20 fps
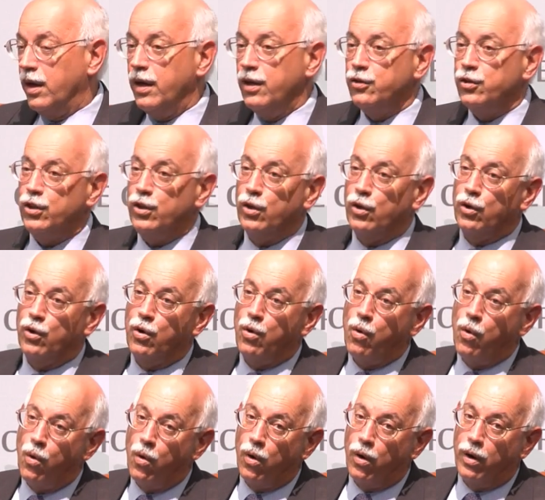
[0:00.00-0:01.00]
into your
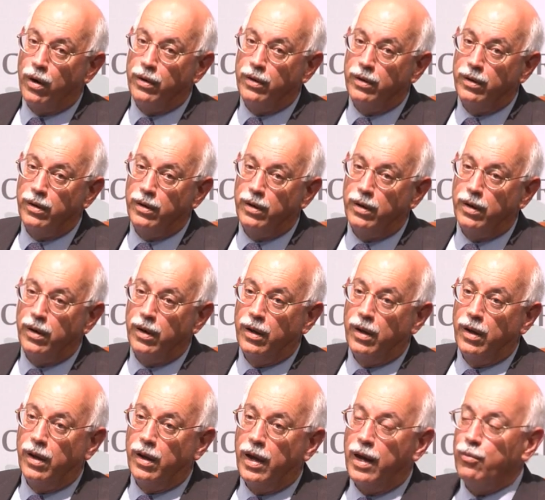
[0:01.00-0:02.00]
corn,
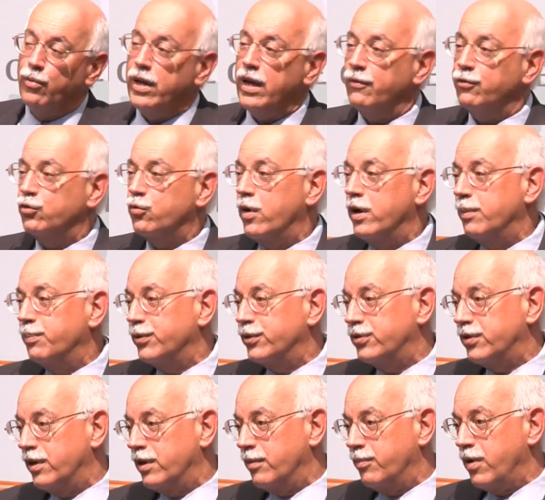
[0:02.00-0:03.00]
and we have
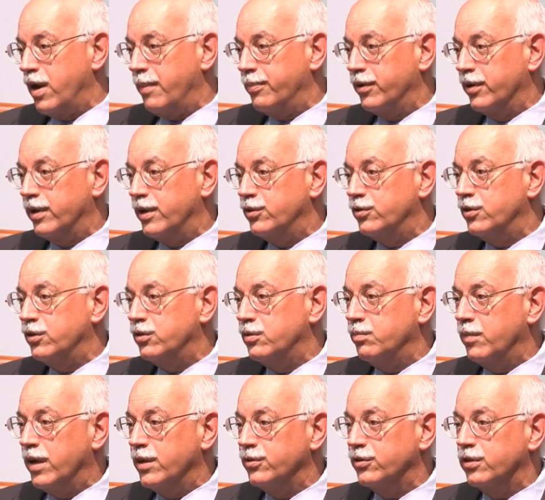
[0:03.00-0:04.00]
20% of our population is
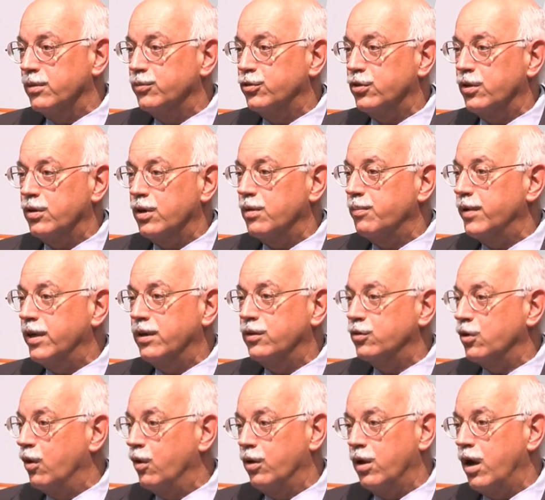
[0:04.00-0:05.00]
Muslim, so they're
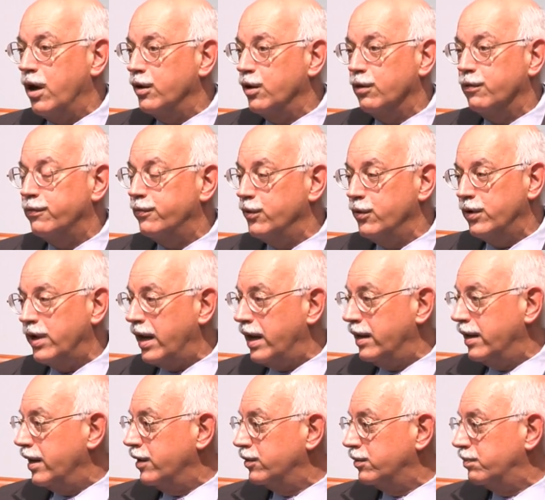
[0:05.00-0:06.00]
being told all your food
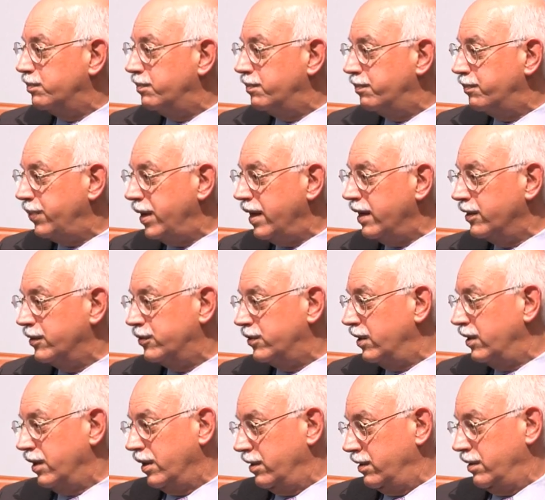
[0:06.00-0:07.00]
aid has pigs
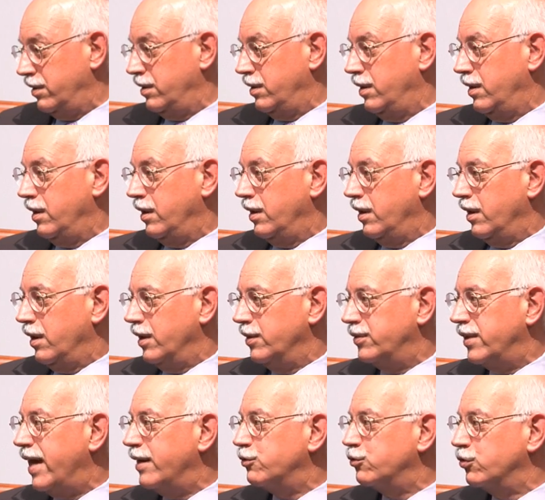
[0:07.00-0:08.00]
in it.
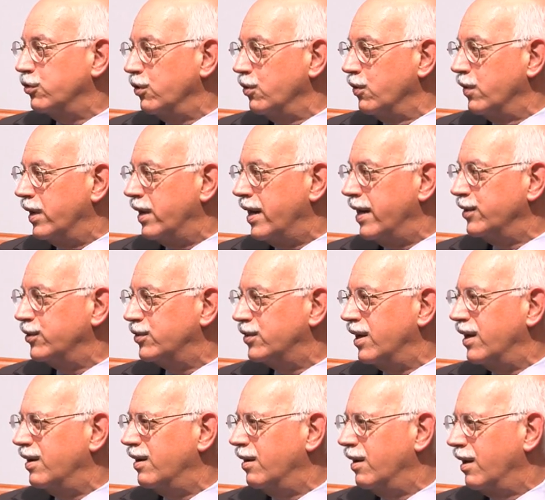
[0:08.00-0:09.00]
Is that true? And I
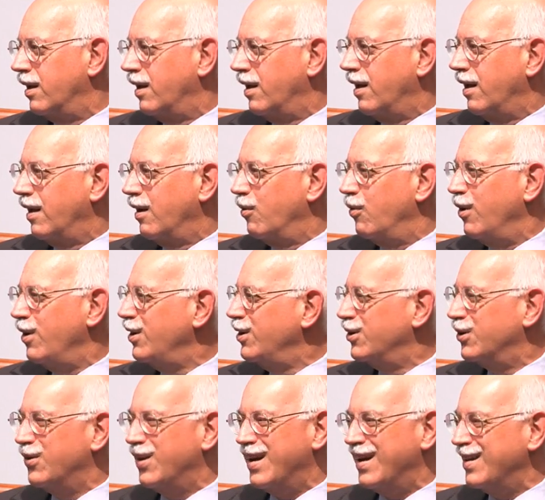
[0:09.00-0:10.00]
said, Where
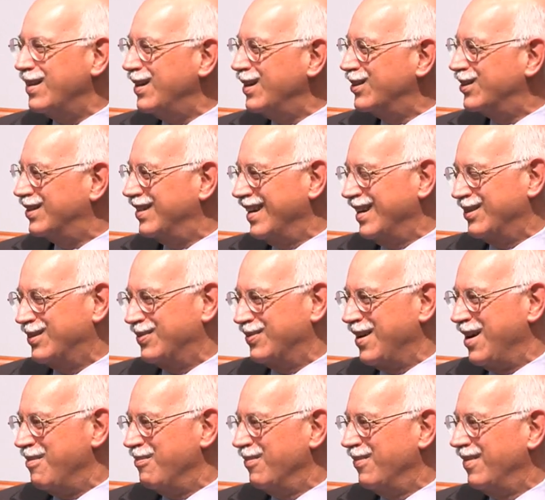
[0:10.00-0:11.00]
do you hear these things
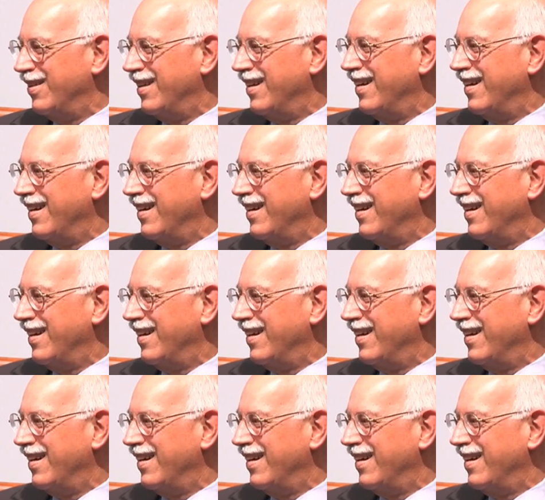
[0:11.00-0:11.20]
from?